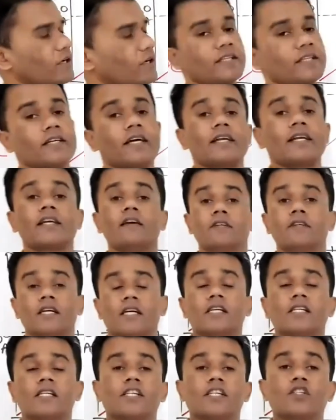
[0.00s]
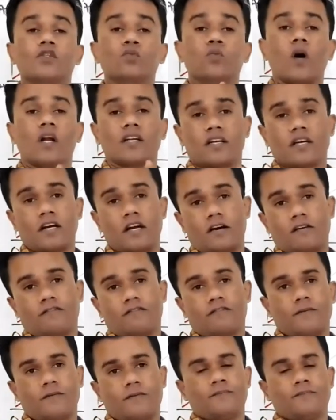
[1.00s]
and give just one graph.
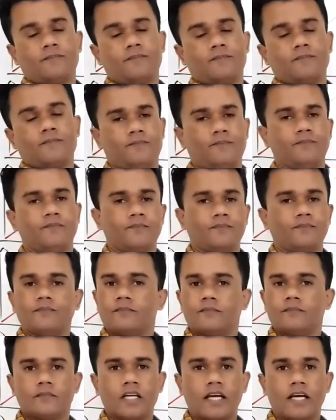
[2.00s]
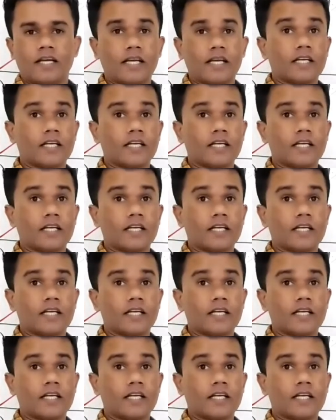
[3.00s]
I can